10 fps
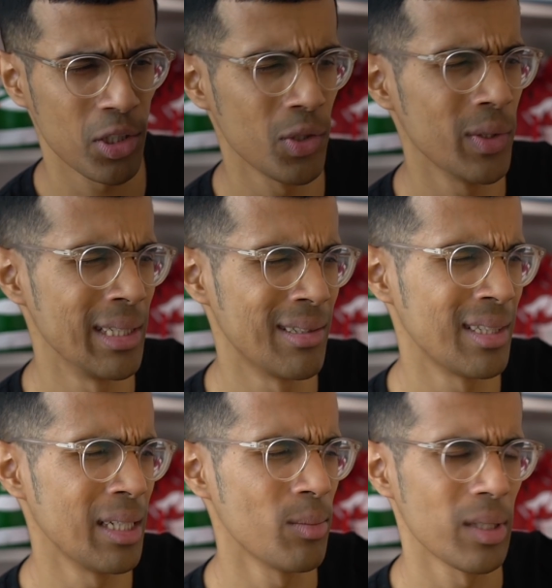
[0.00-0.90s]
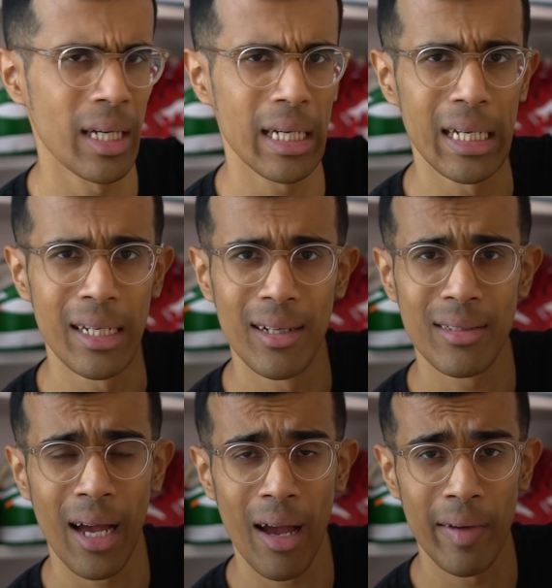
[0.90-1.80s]
shoe, it seems like it does
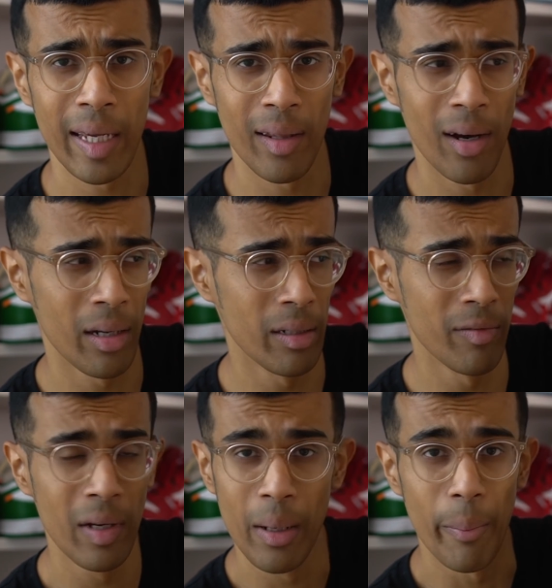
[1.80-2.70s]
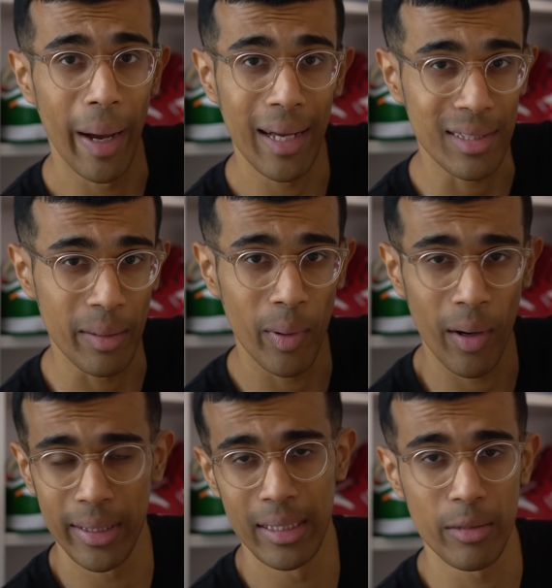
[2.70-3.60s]
have a lot of
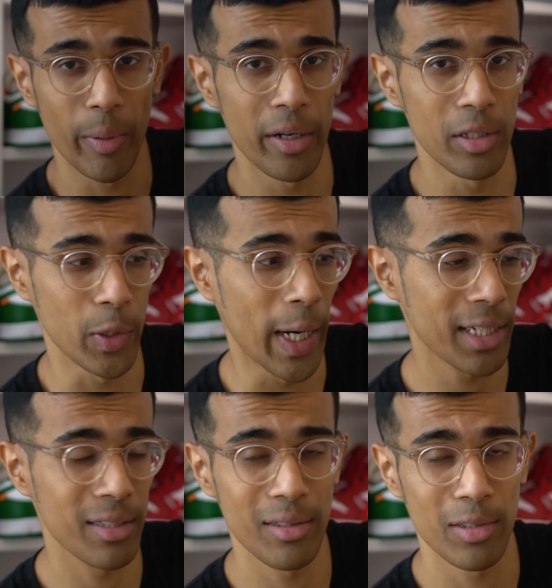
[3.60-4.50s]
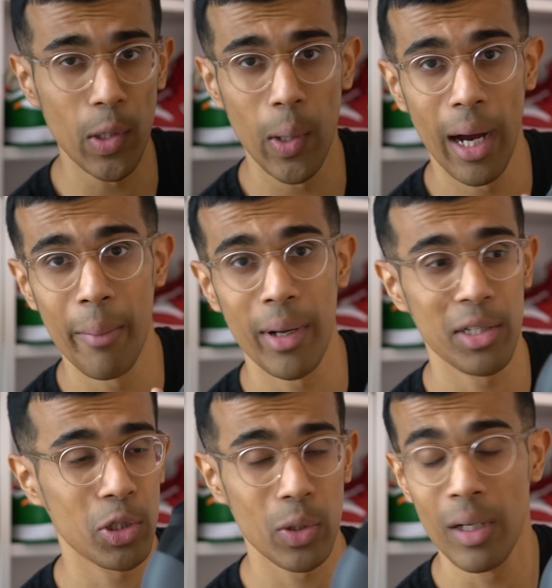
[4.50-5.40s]
basketball inspired traction. So I'm
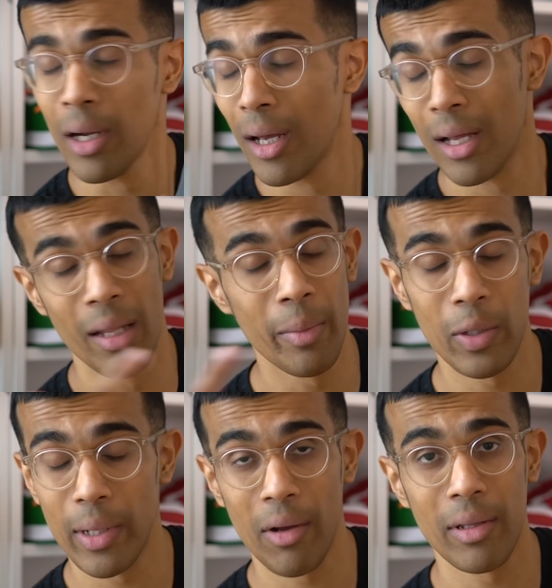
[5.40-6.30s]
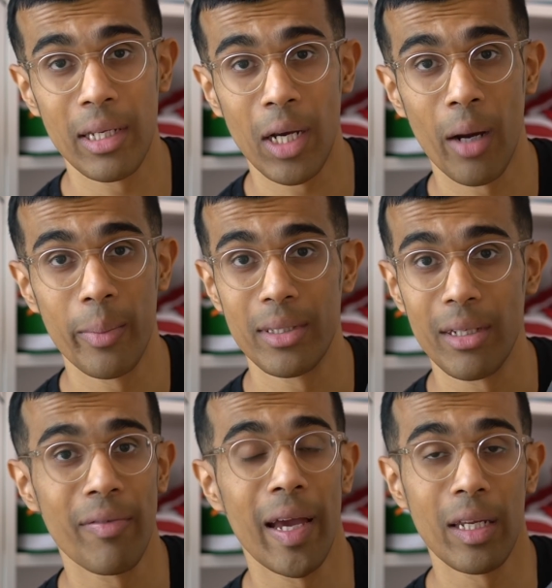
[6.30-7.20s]
not sure. Let me know down in the comments
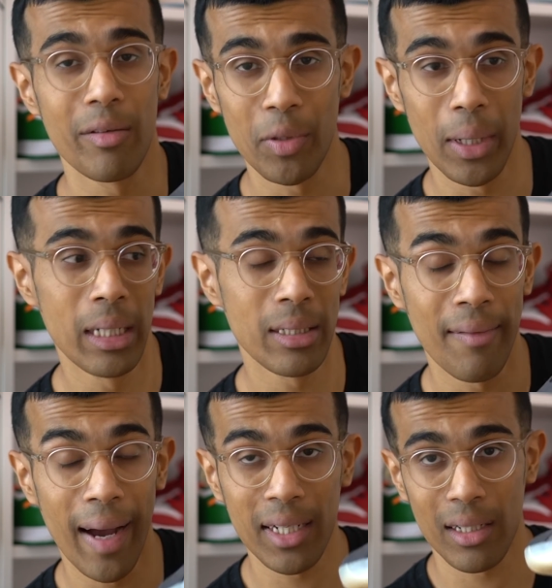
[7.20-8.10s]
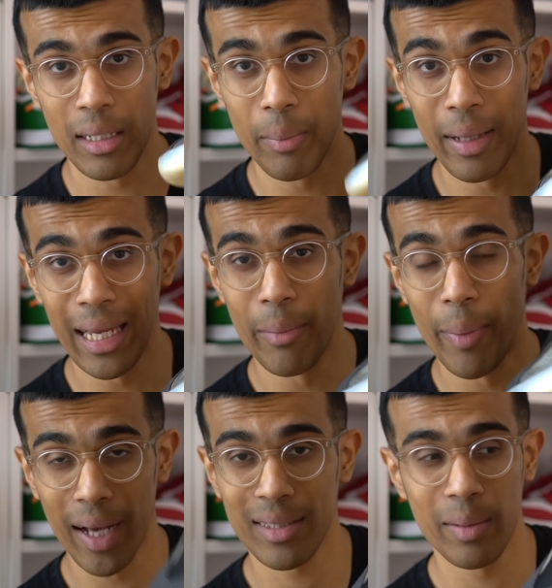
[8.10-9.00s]
if any of you guys have actually played
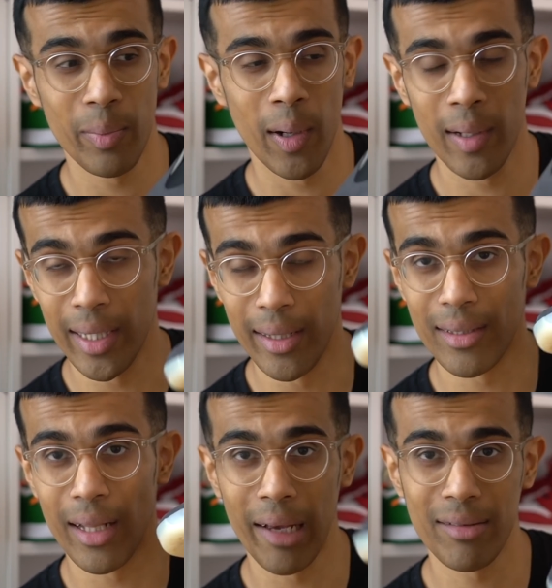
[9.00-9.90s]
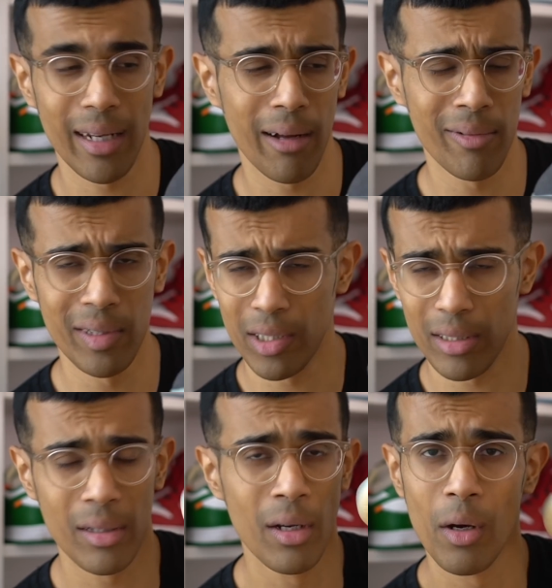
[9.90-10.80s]
basketball in this lifestyle
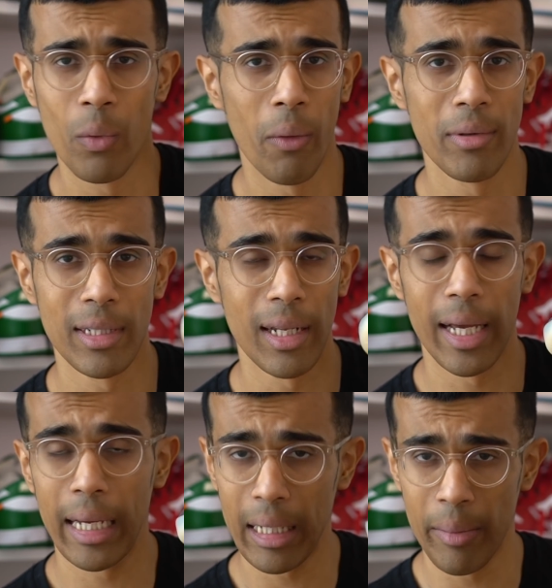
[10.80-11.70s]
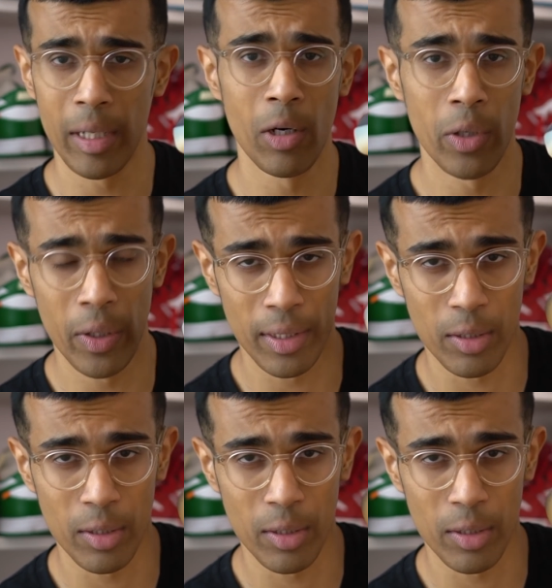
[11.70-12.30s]
version. What was it like? Let me know your